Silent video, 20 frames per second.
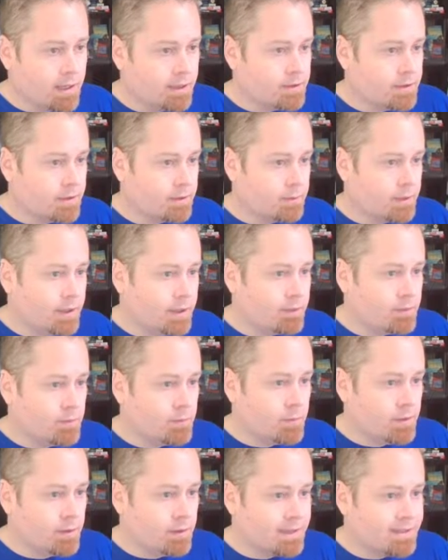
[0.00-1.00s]
to get
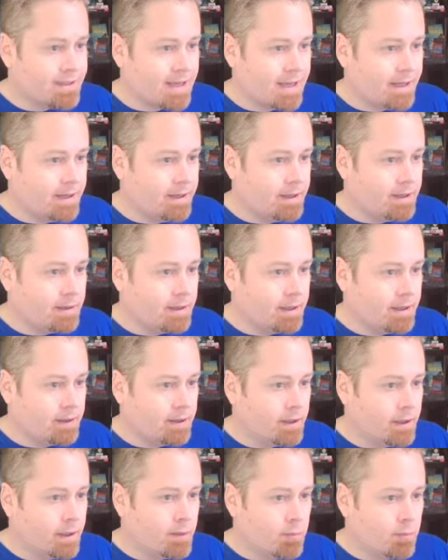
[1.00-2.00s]
excited and get
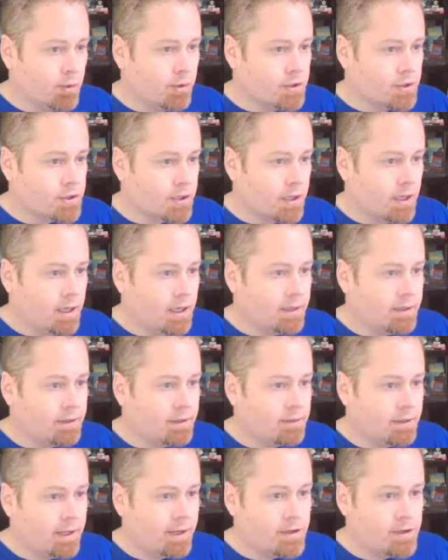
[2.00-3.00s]
kind of bullish on
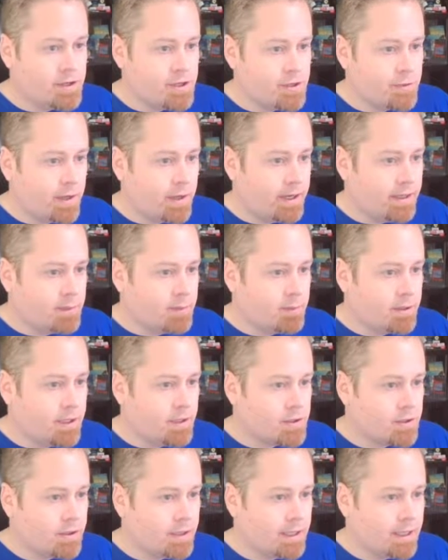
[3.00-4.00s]
energy trades
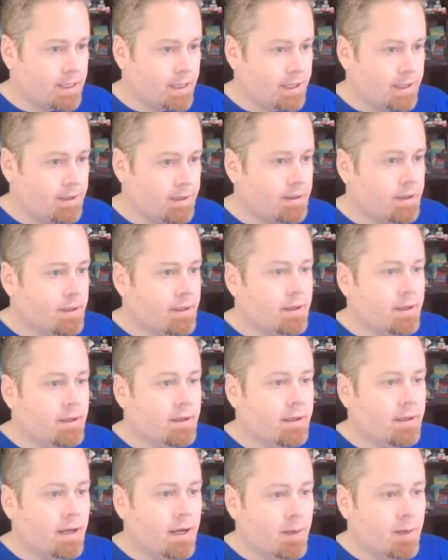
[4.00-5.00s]
potentially again.
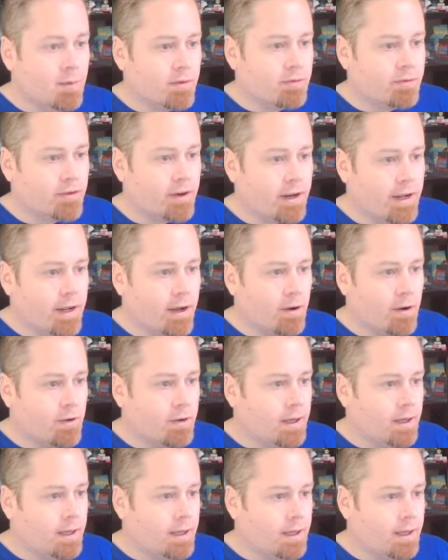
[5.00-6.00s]
But for
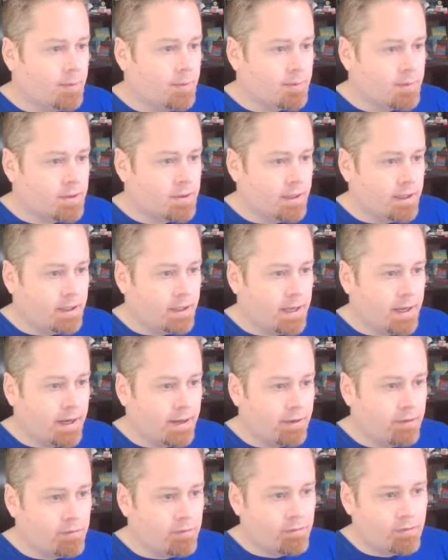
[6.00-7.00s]
now, sitting kind
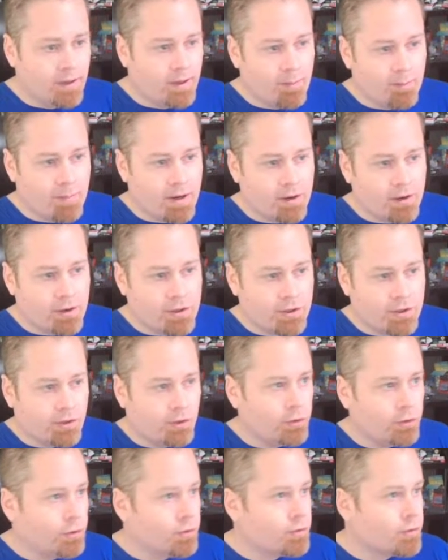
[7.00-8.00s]
of bearish to
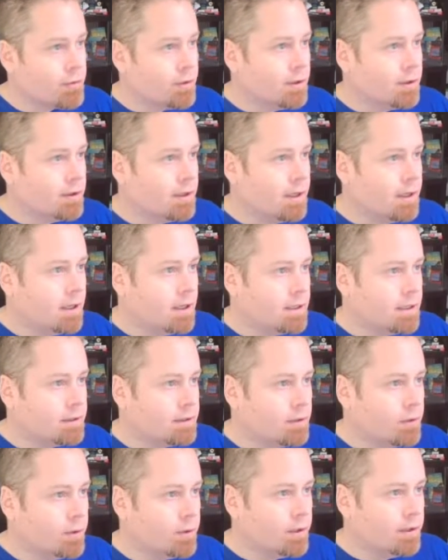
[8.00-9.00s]
neutral on
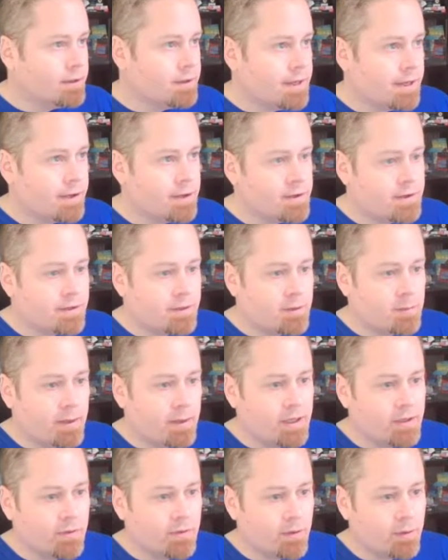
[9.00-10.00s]
the oil and energy
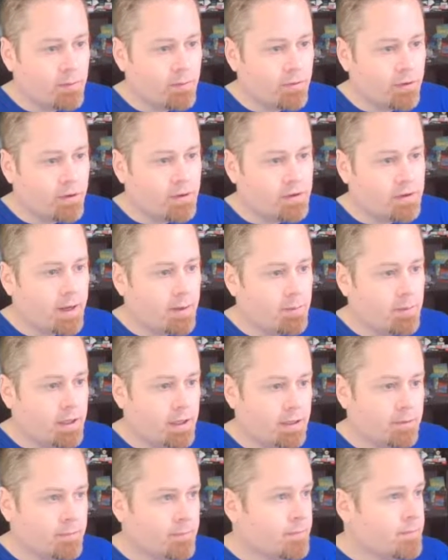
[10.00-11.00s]
space for the time being.